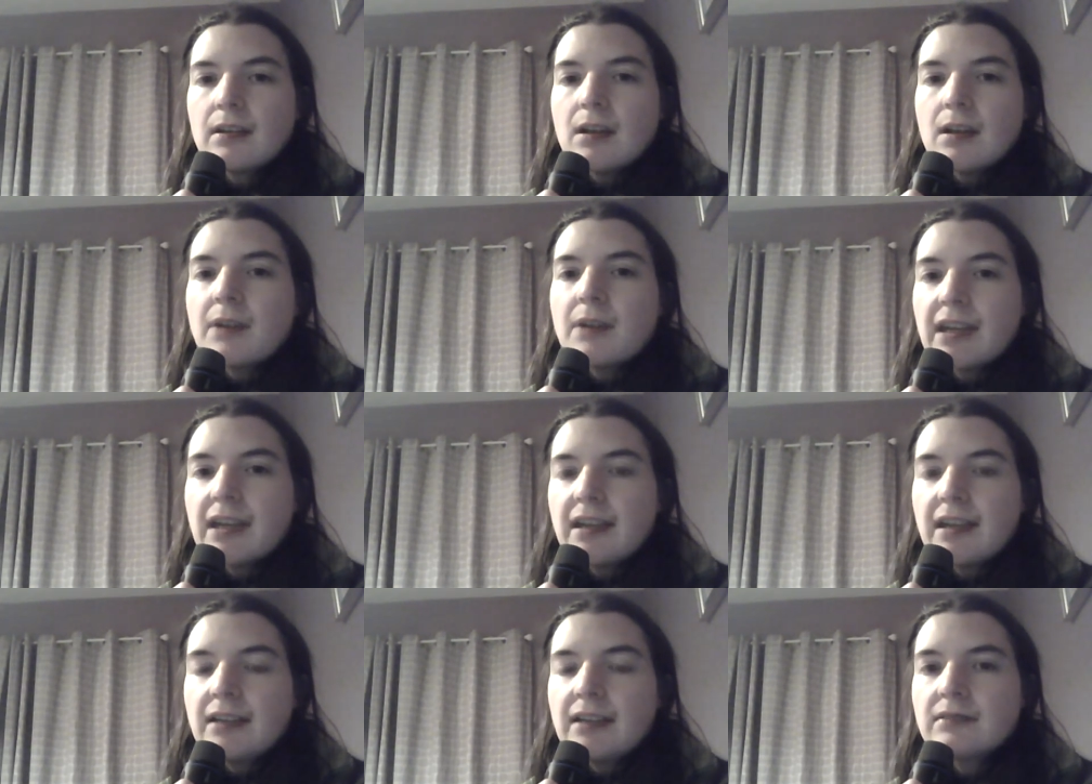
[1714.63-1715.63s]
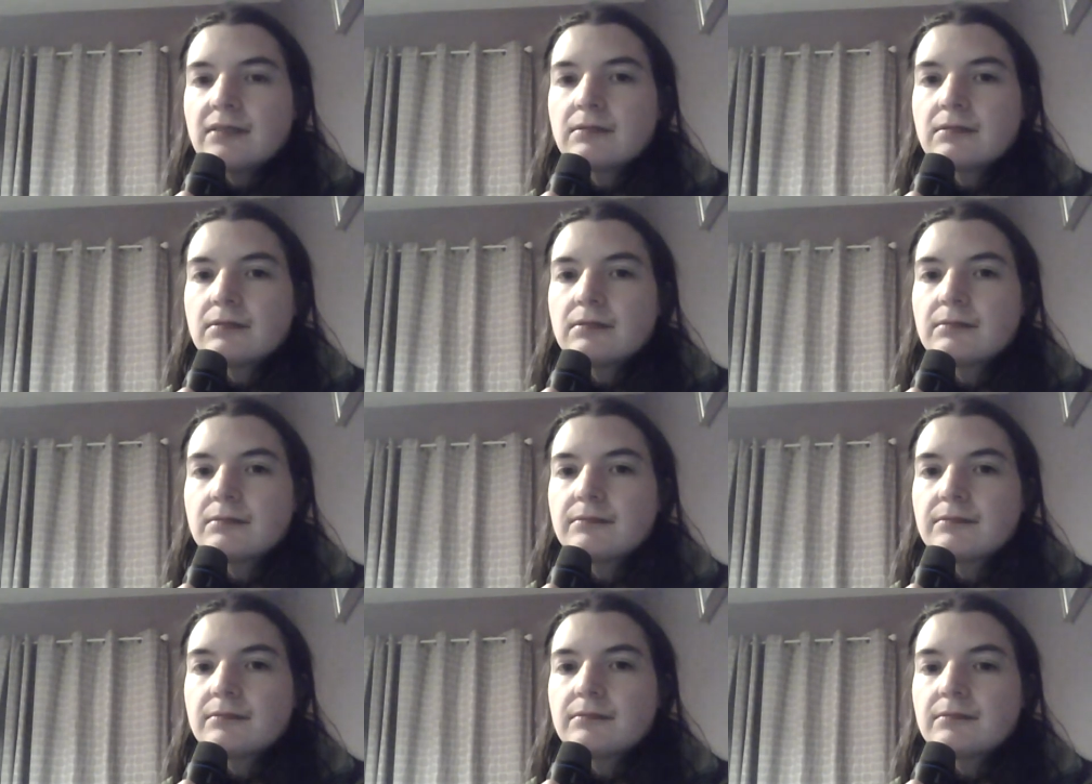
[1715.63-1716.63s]
Okay,
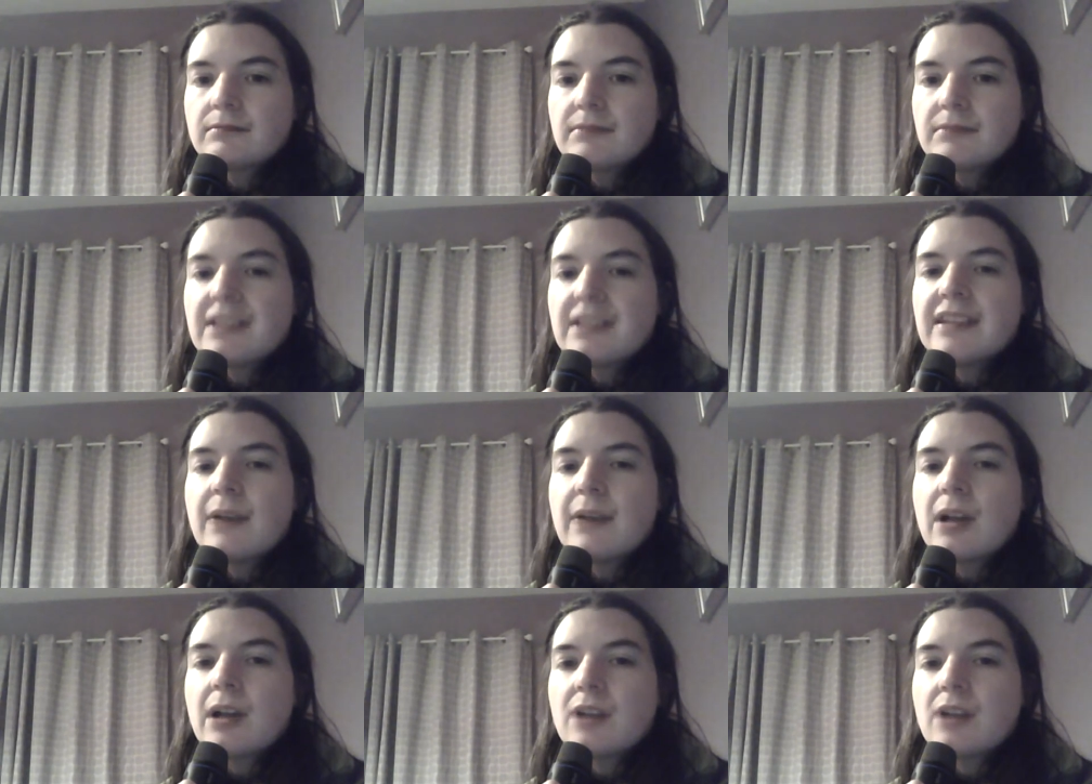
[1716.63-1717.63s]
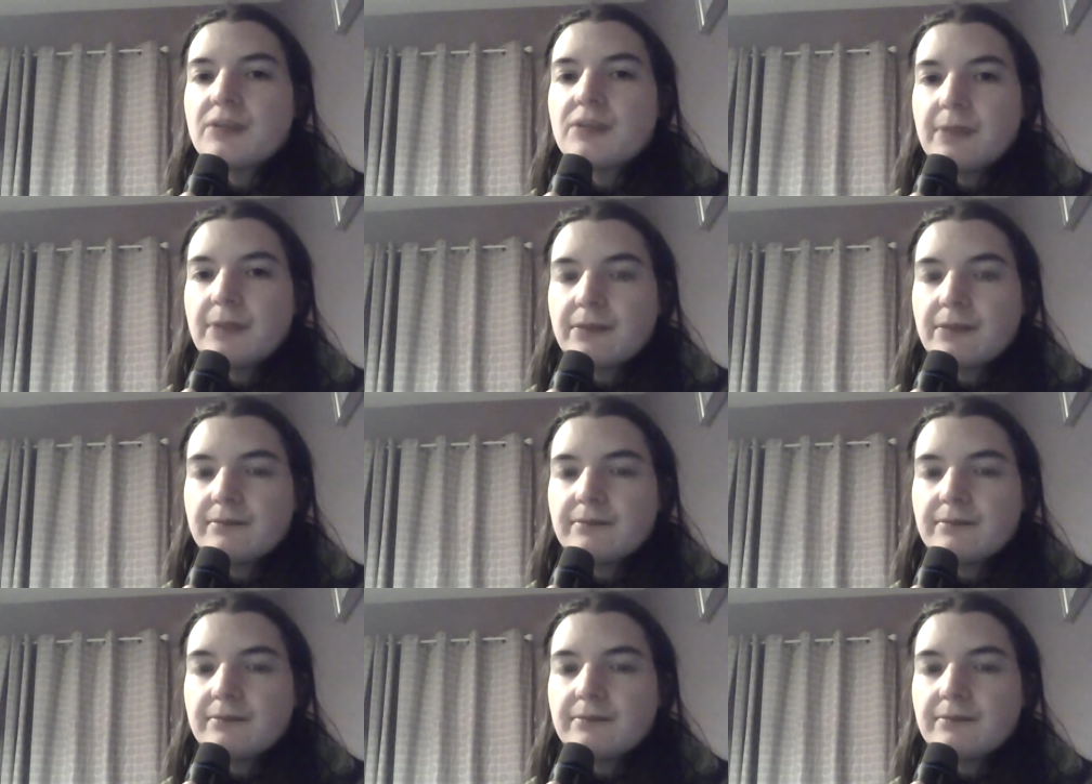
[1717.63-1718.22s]
this is how I contribute.